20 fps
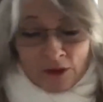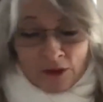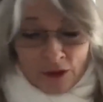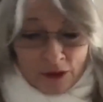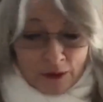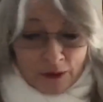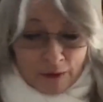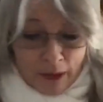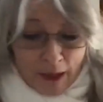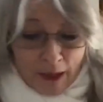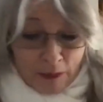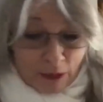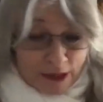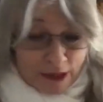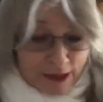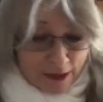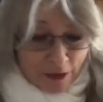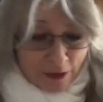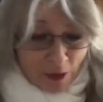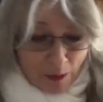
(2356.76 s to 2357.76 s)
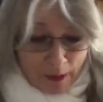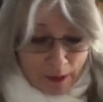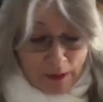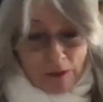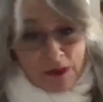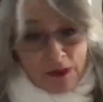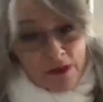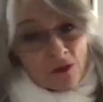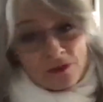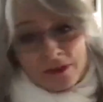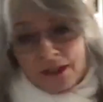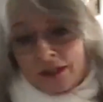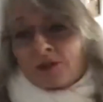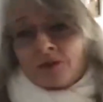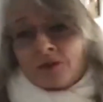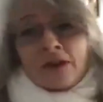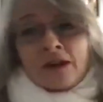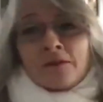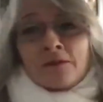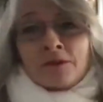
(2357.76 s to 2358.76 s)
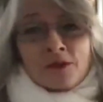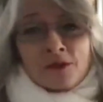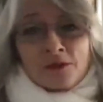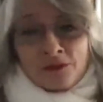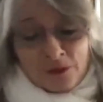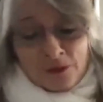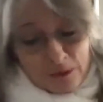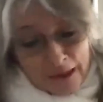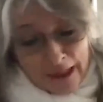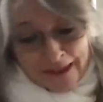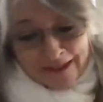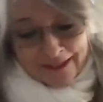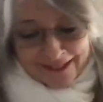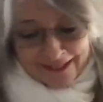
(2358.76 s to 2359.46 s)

or you can buy a printed copy, which obviously looks very beautiful.